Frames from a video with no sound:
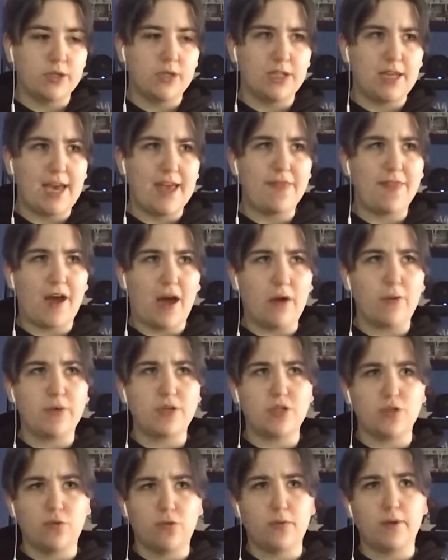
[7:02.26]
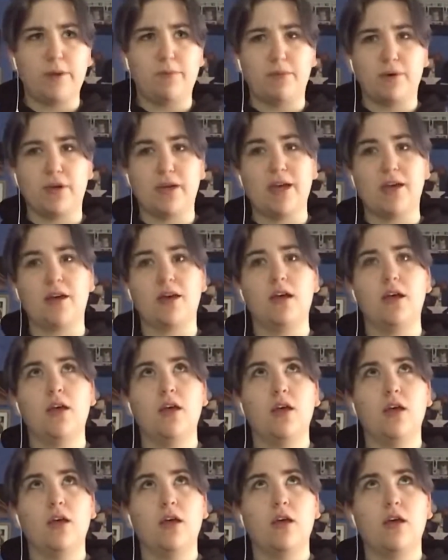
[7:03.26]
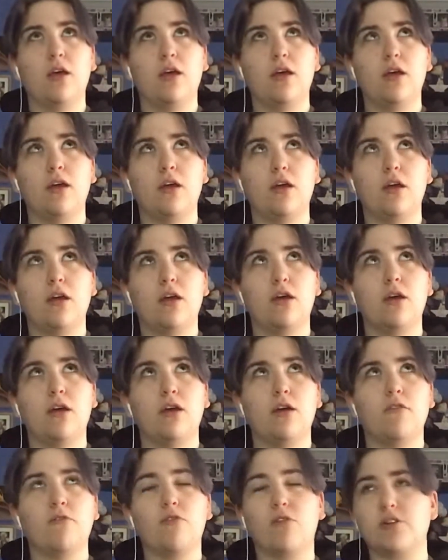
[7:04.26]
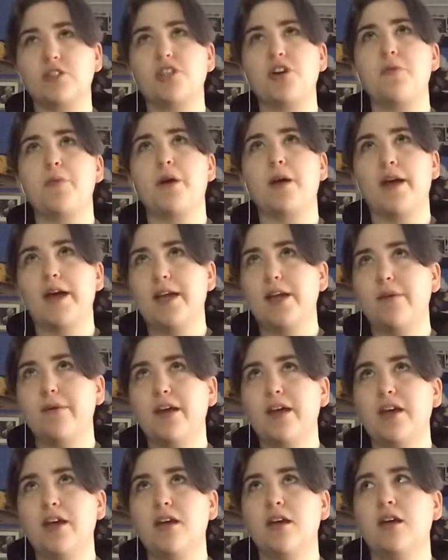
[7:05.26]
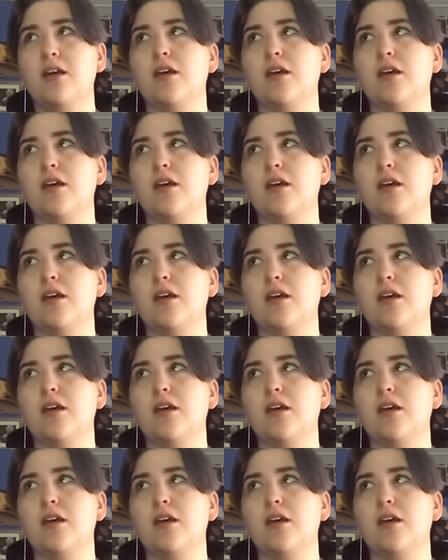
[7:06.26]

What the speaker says: get that original rebooking for October anyway,